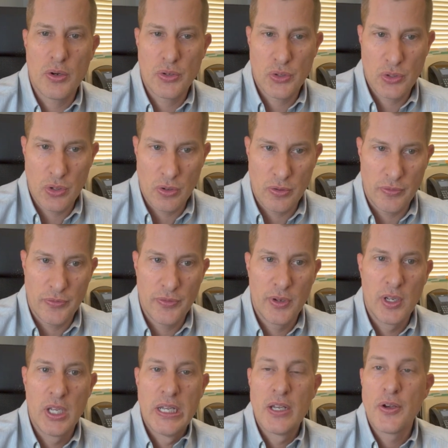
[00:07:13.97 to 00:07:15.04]
serve,
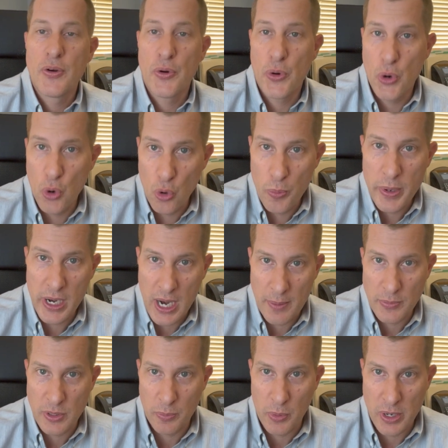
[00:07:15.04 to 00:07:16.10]
who
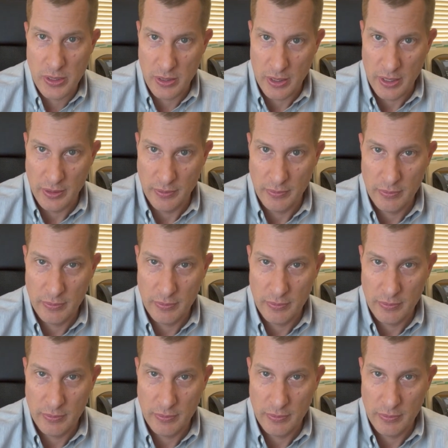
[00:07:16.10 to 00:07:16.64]
becomes the president?